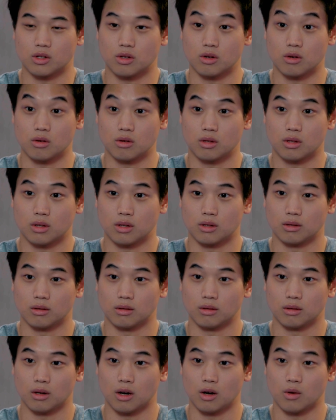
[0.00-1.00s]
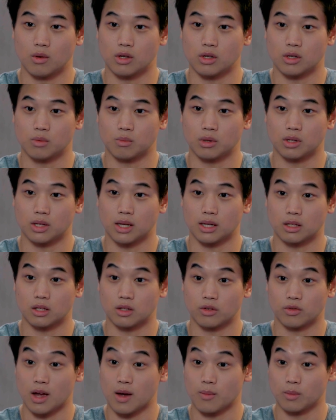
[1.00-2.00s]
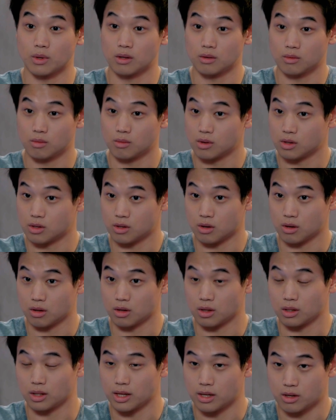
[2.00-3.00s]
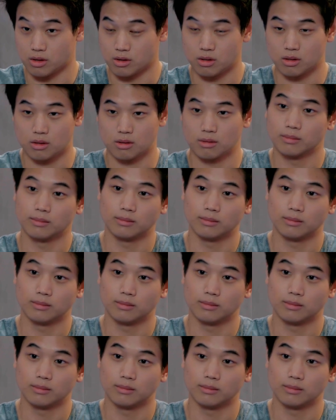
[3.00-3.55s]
the truth and always protects his family, which are the Gladers.